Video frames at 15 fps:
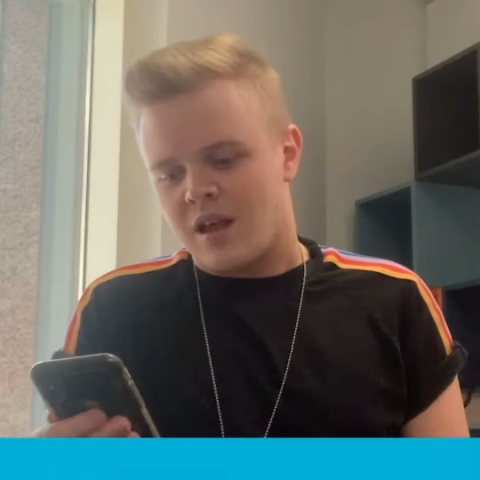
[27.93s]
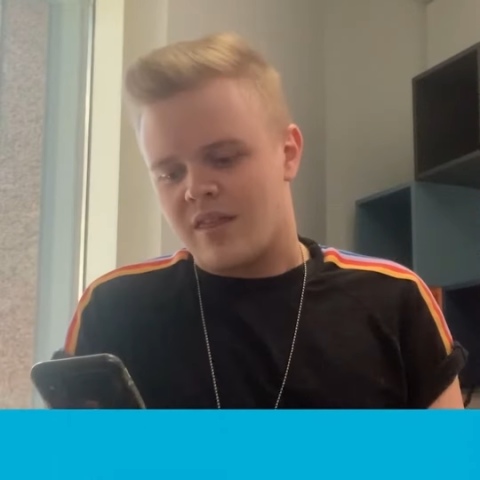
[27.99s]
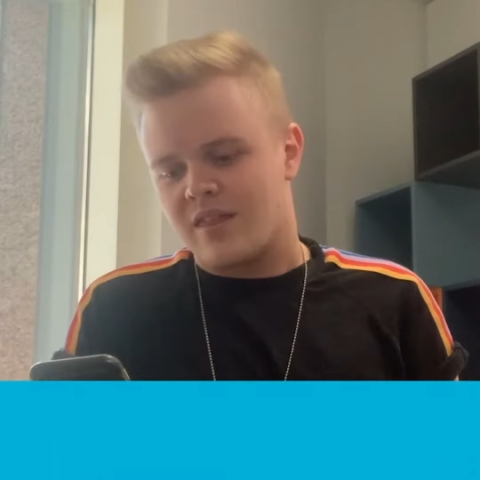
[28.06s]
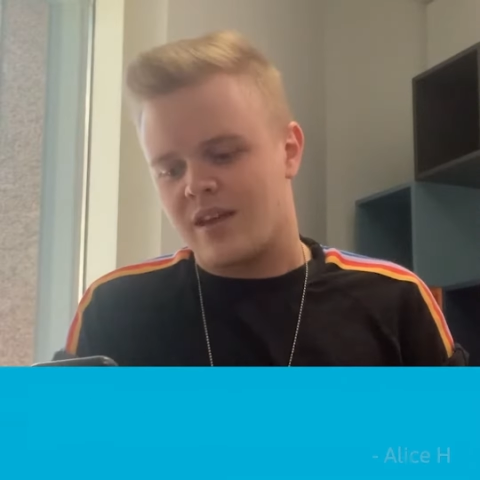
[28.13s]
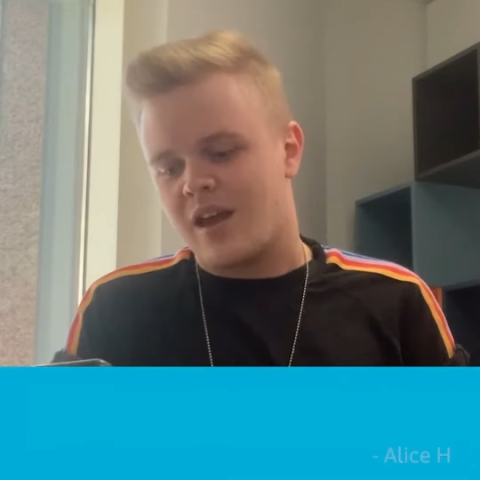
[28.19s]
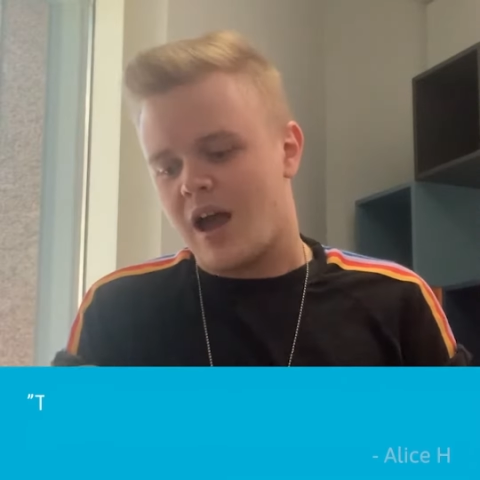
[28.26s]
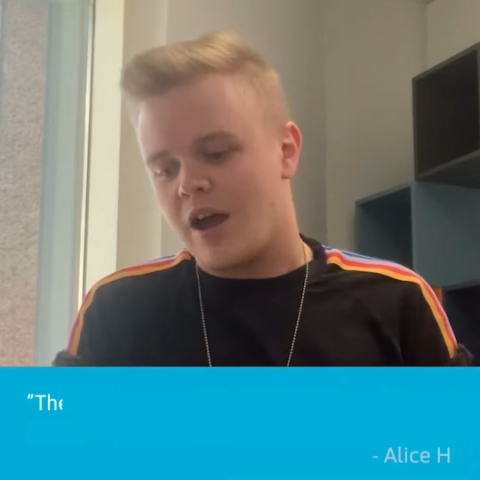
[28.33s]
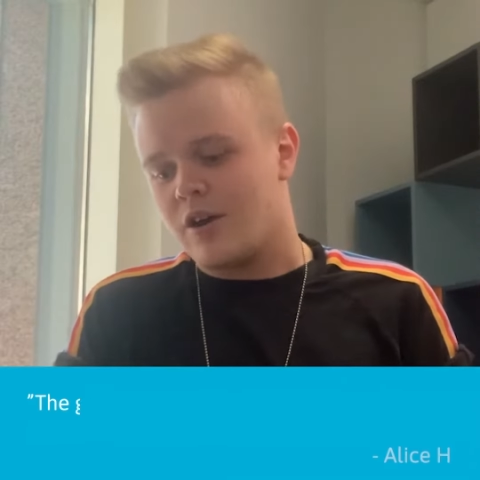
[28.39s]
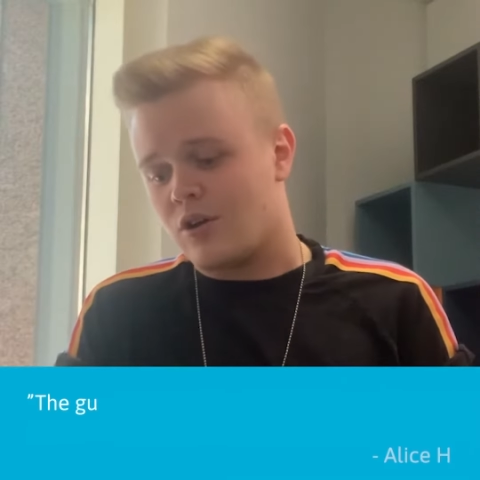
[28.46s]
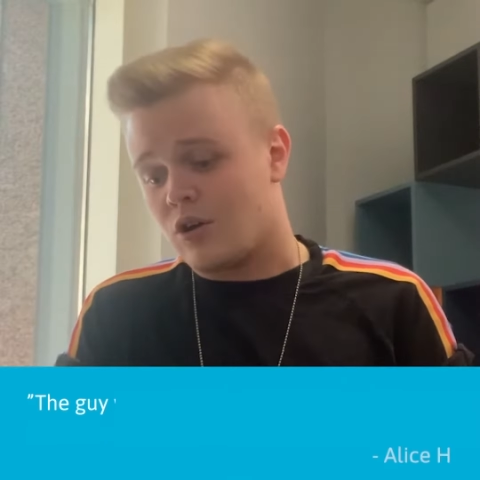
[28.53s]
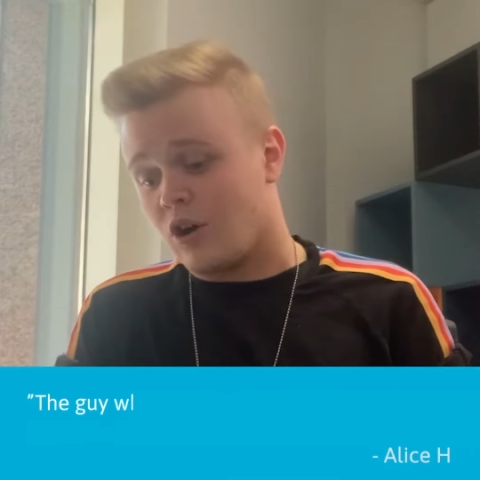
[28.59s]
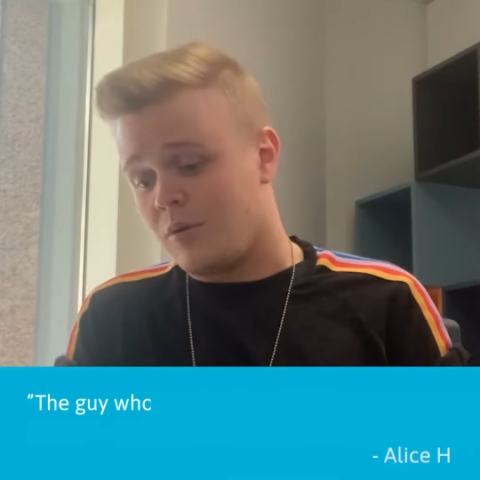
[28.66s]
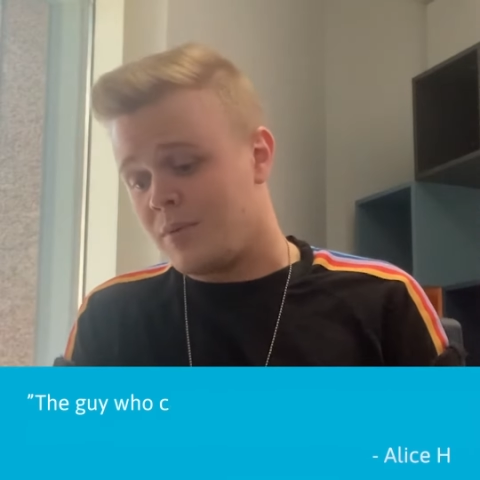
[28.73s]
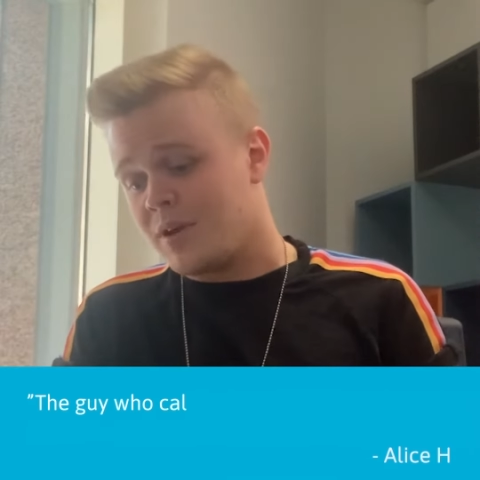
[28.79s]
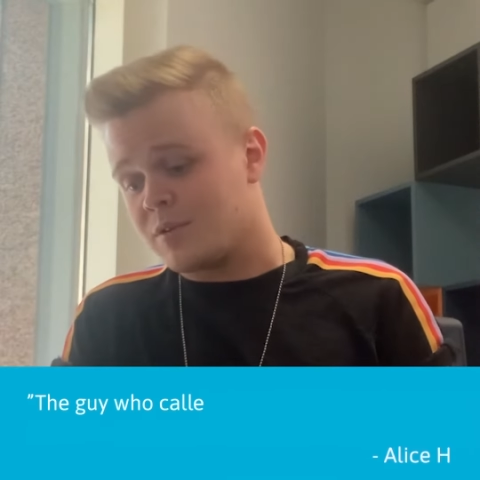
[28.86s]
The guy who
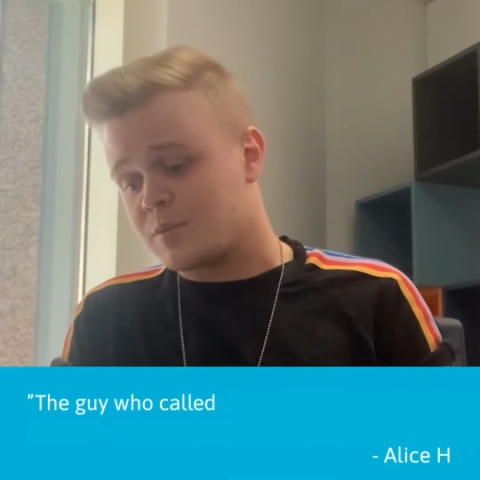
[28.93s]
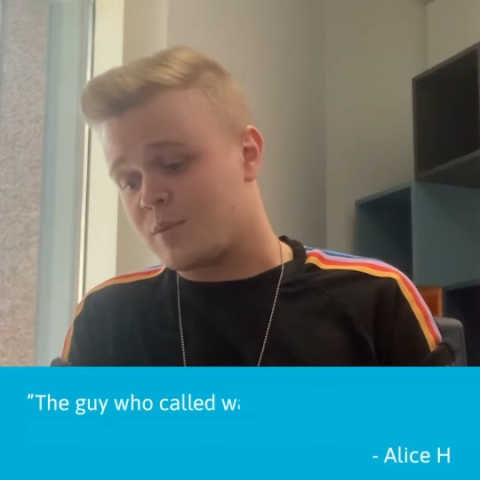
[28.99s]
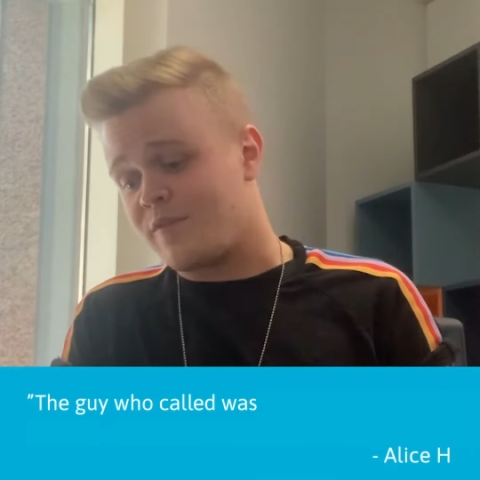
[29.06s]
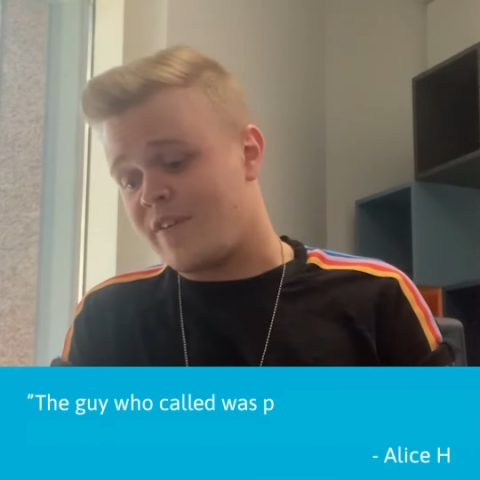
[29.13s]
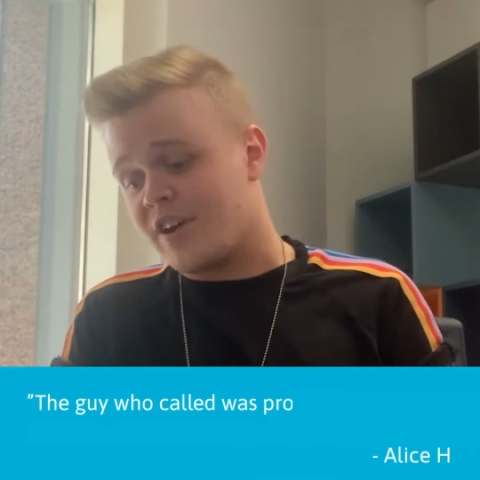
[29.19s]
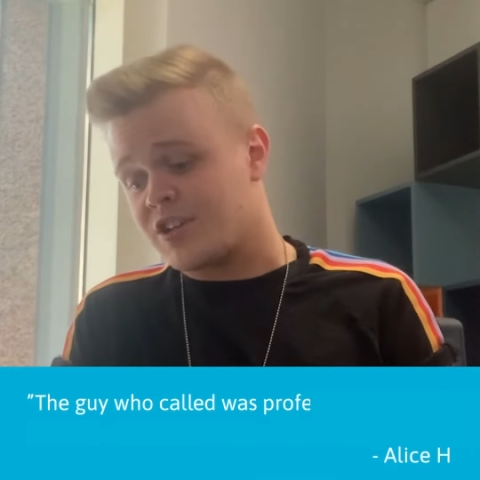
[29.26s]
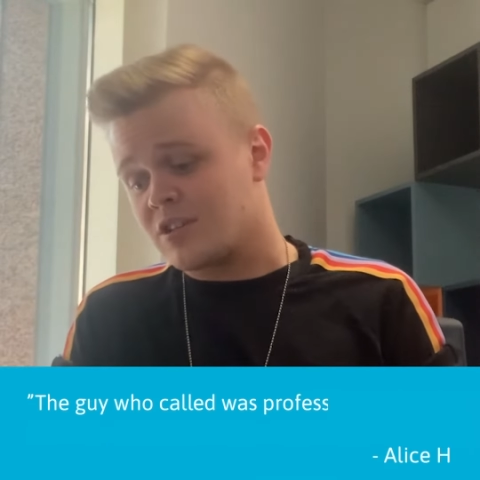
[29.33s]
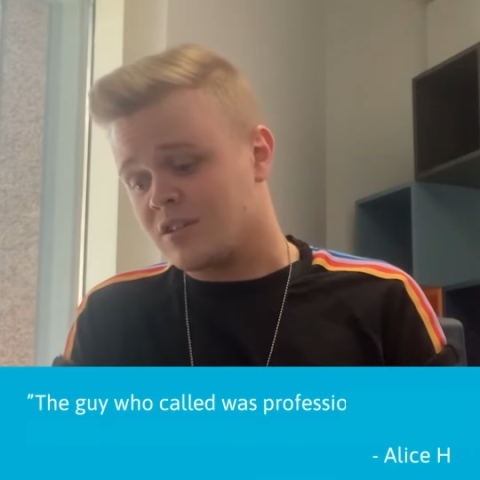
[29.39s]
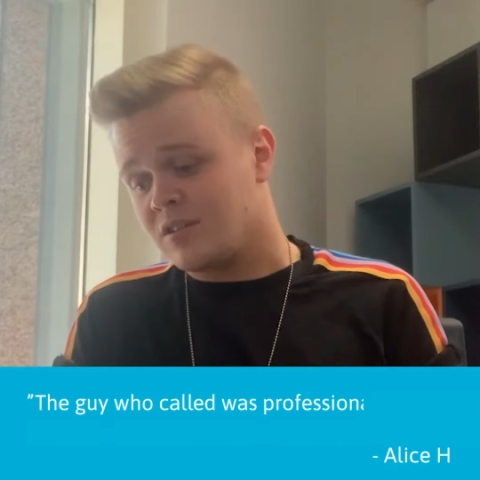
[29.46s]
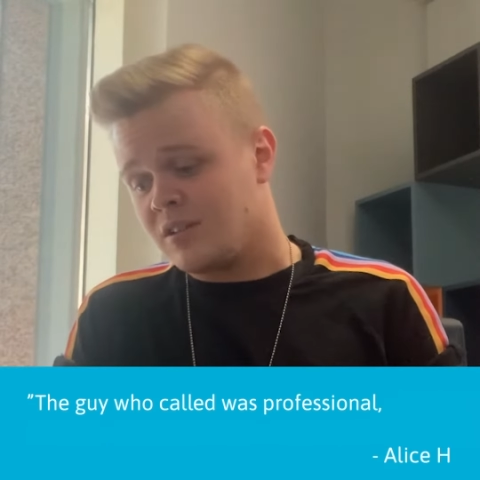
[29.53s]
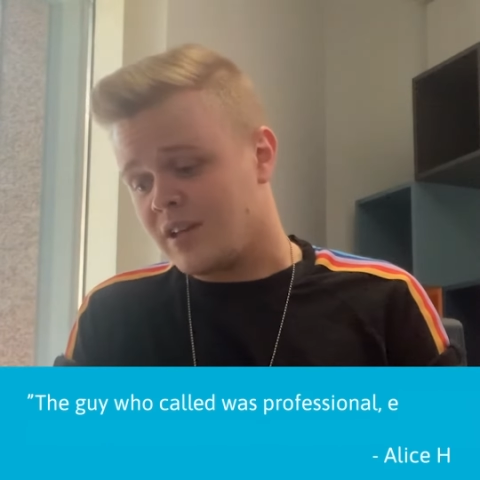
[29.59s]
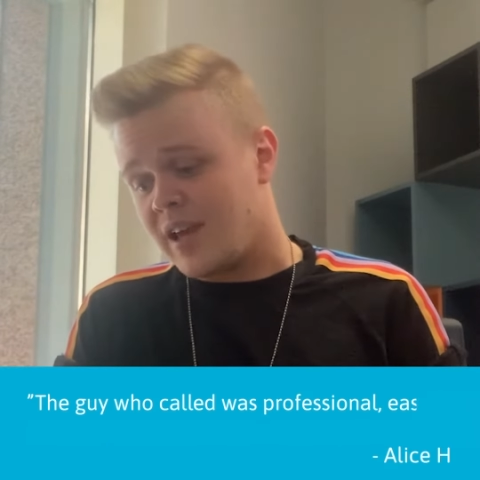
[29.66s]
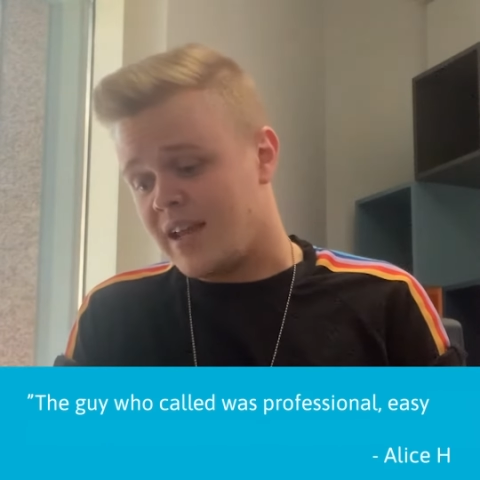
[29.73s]
called me was professional,